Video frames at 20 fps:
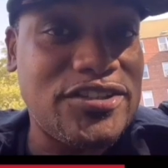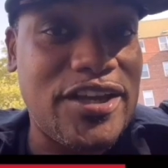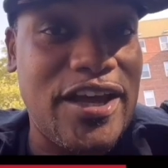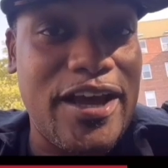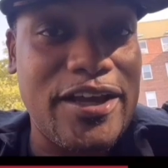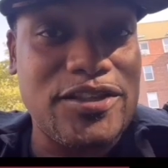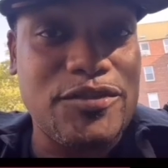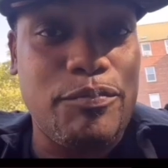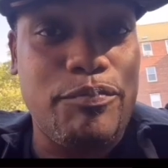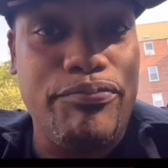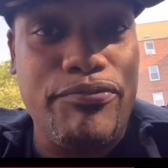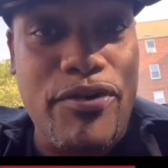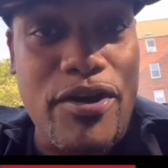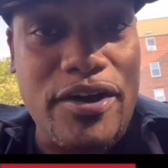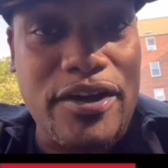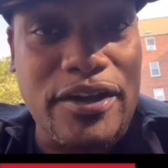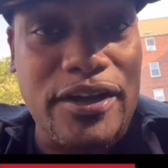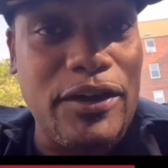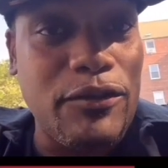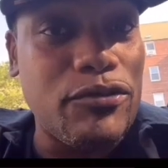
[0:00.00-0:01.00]
as
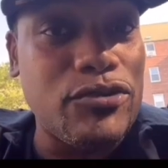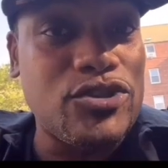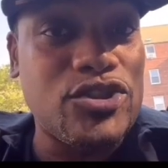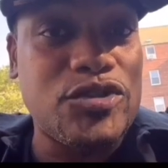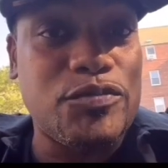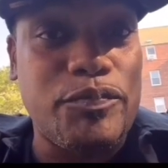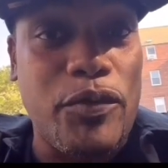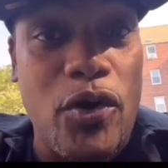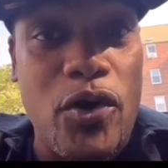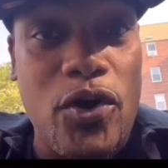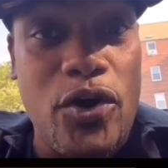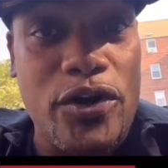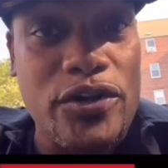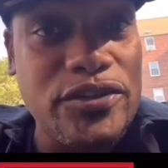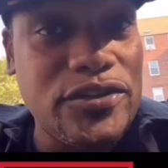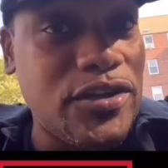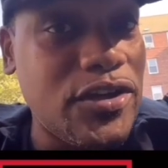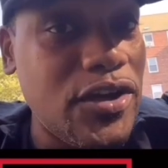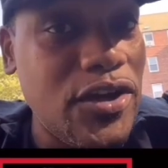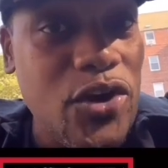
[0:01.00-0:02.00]
Brooklyn was
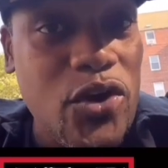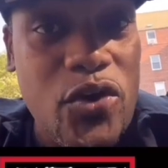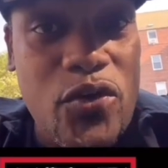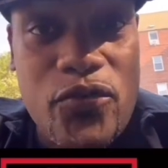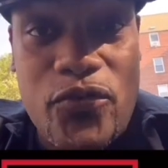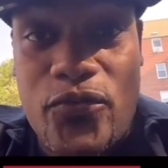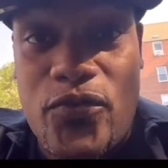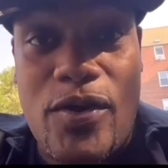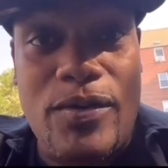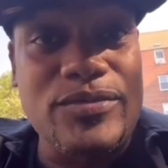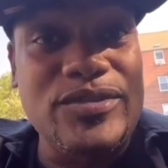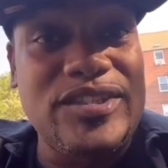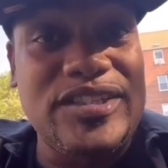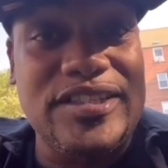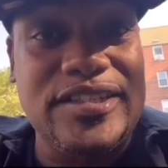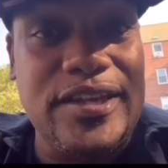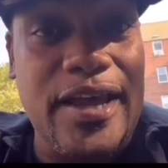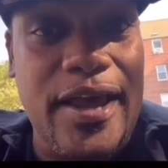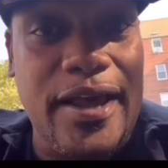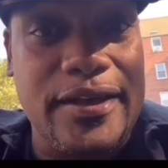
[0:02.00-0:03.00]
spawned from
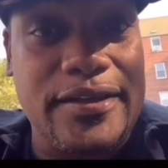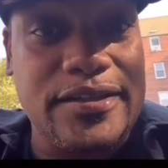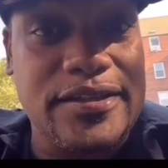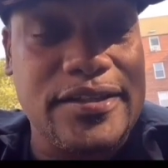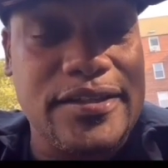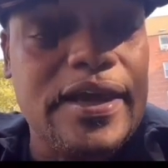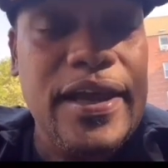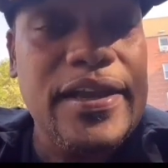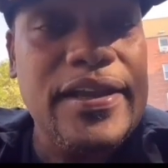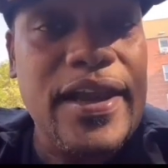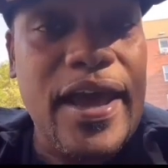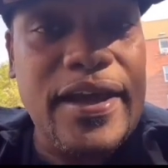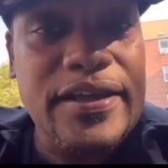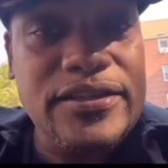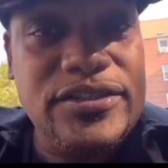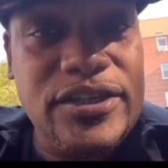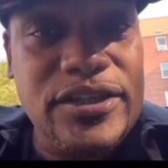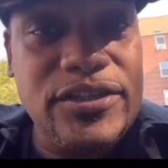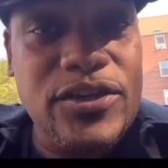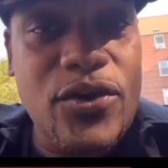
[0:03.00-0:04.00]
six. In
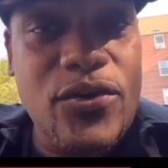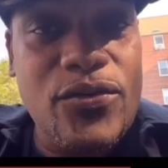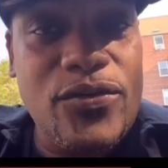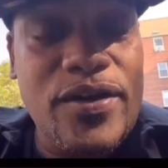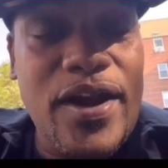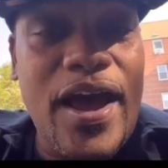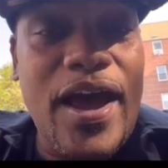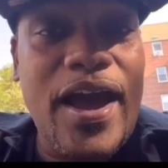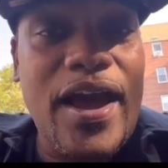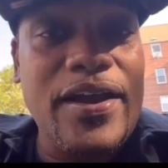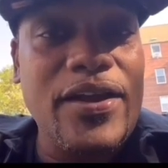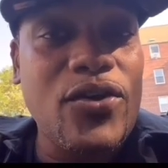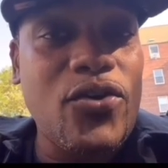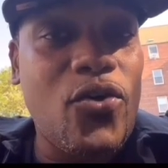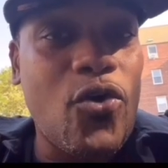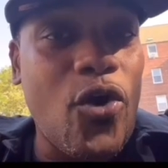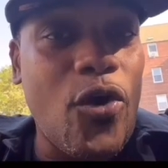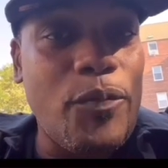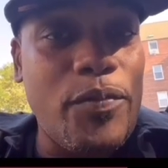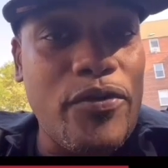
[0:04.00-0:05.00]
1909, a
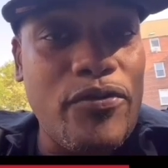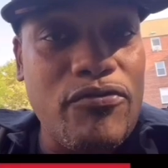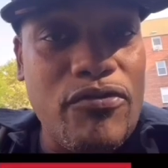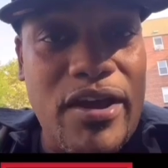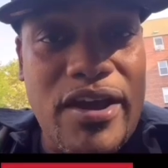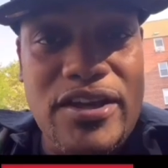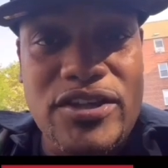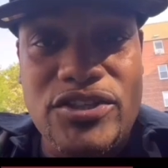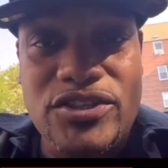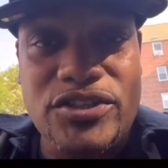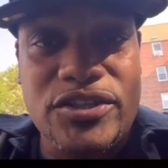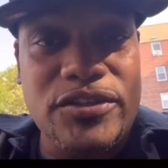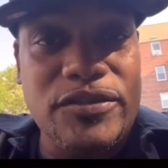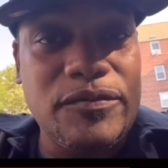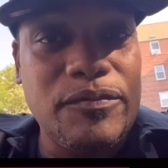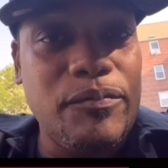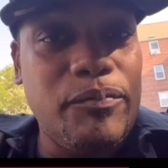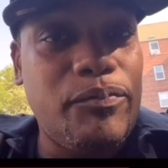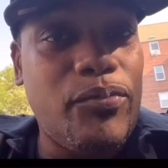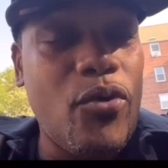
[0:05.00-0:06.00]

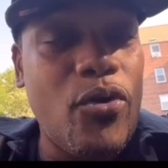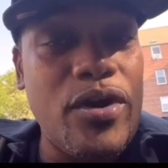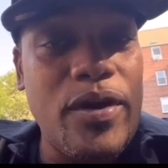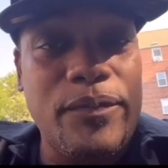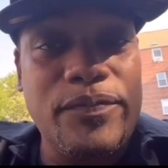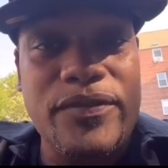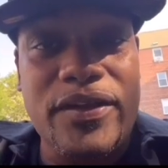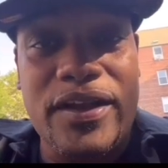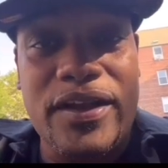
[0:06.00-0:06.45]
corporation bought up the